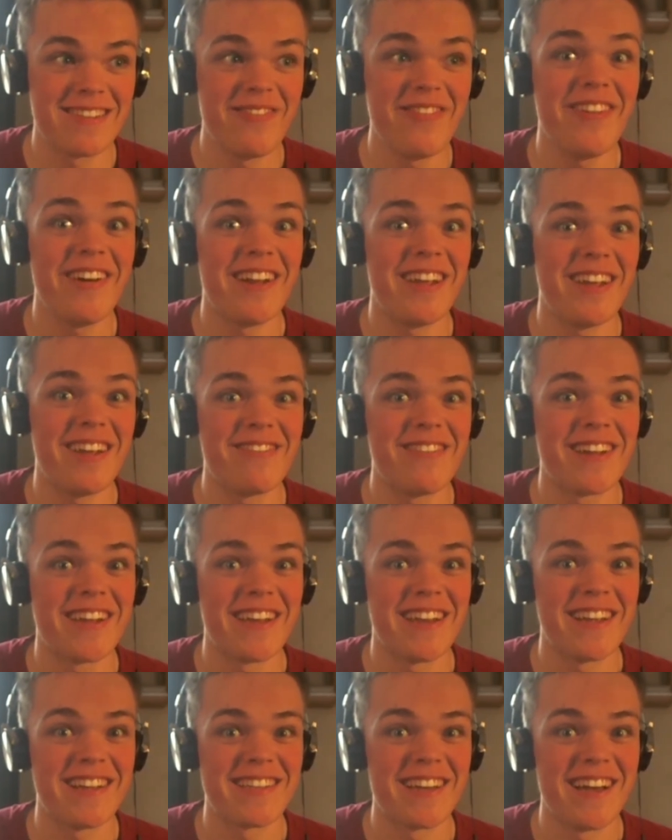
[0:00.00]
pretty freaking
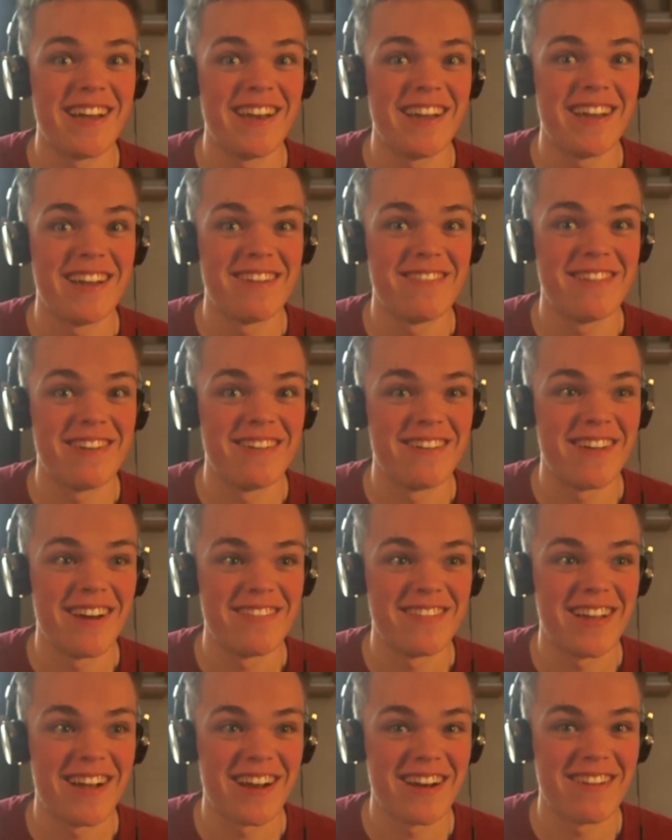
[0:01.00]
exciting, if you know what I'm
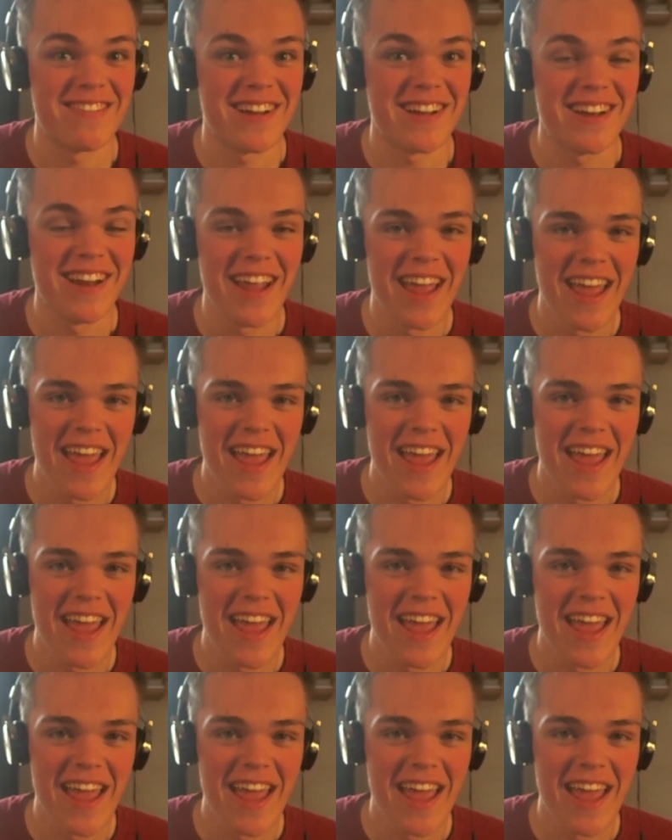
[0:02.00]
talking about.